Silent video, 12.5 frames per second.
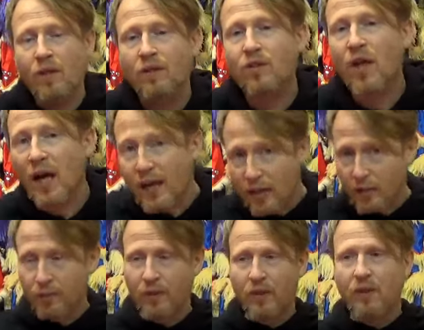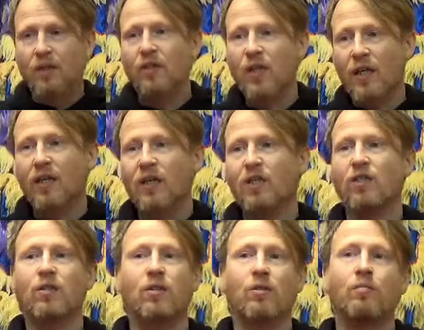Tiger. Tiger
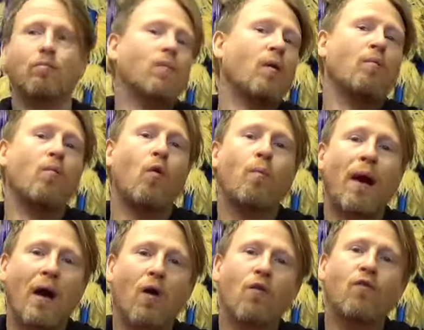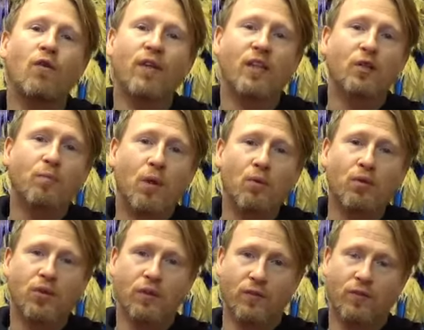is a more powerful,
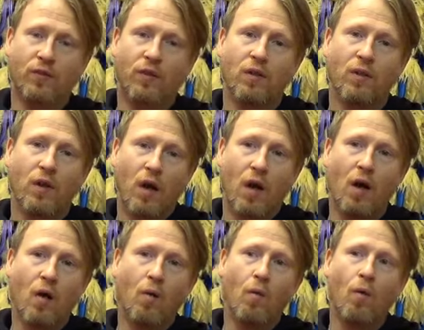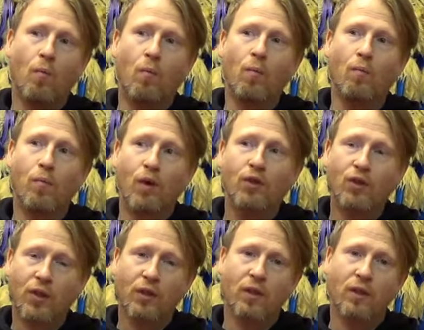explosive, more
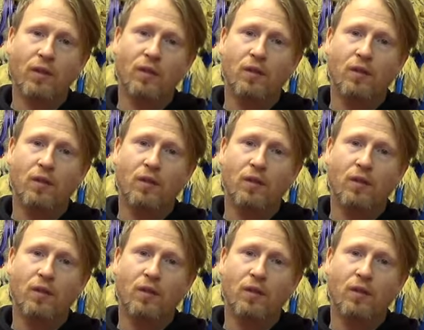muscular